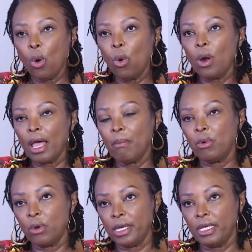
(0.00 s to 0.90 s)
all
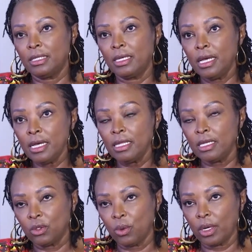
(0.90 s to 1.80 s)
employees in
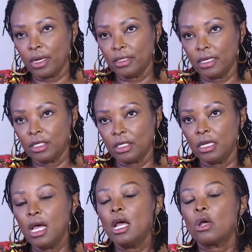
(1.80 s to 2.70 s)
this
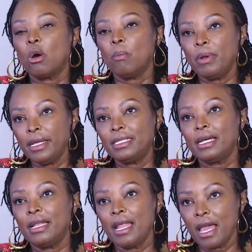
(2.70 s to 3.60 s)
organization
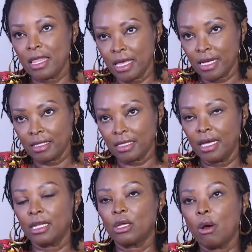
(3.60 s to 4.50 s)
complete an ethics
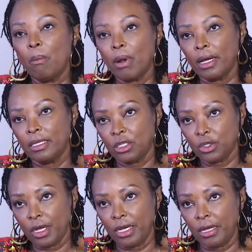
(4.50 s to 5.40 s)
and compliance
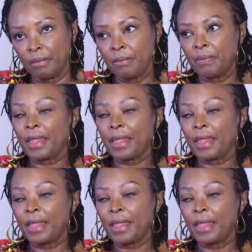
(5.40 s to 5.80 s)
training.